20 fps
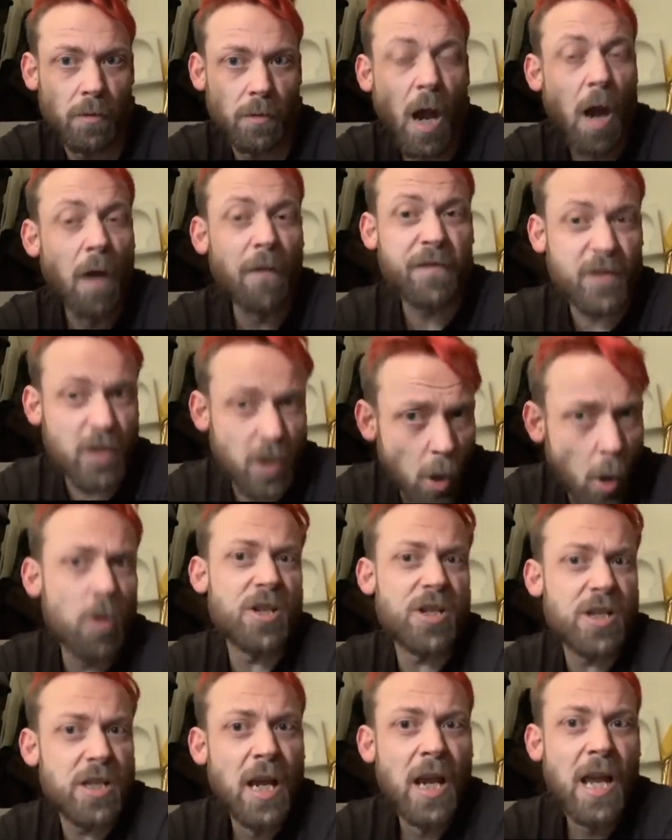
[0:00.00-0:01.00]
Of
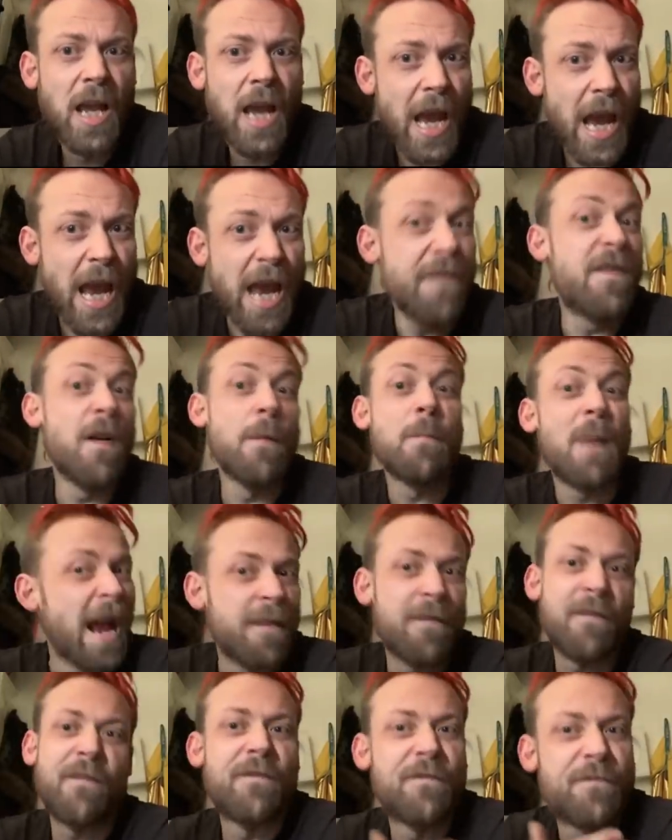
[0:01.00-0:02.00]
course, if a
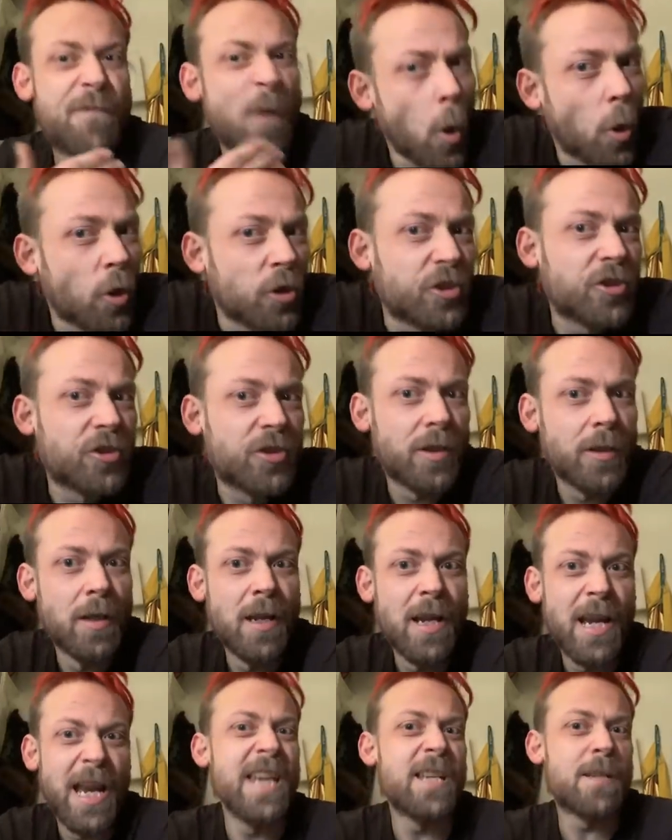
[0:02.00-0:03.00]
man forced
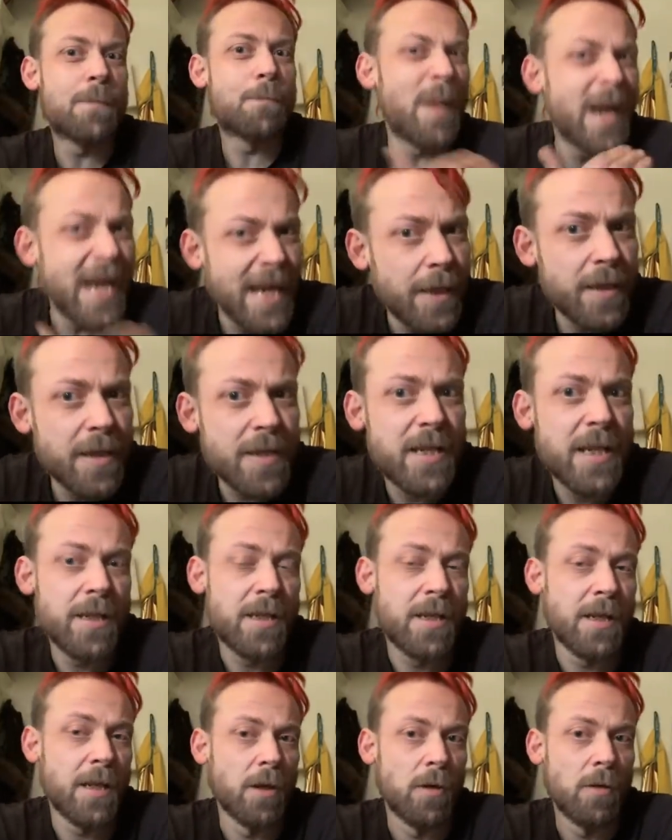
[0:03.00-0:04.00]
his penis
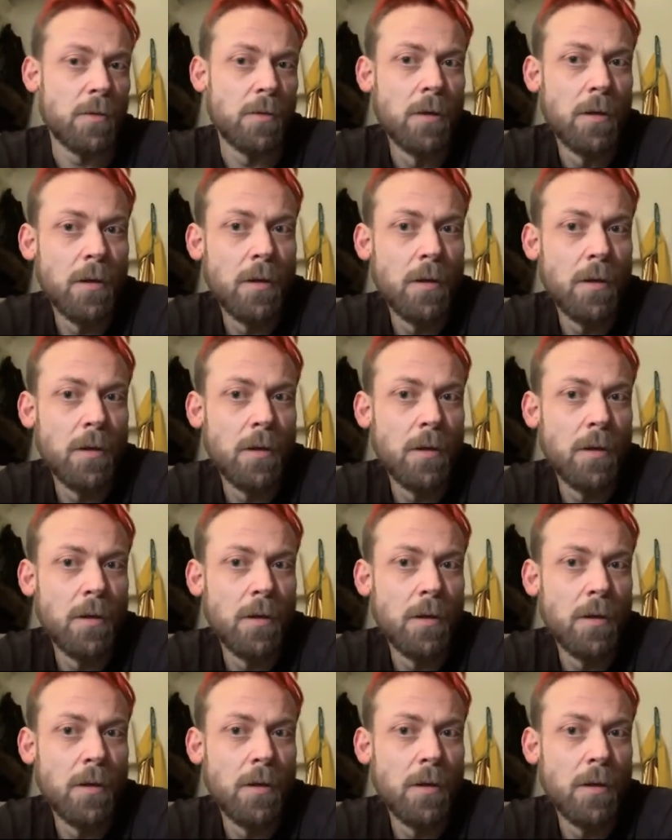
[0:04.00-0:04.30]
into you,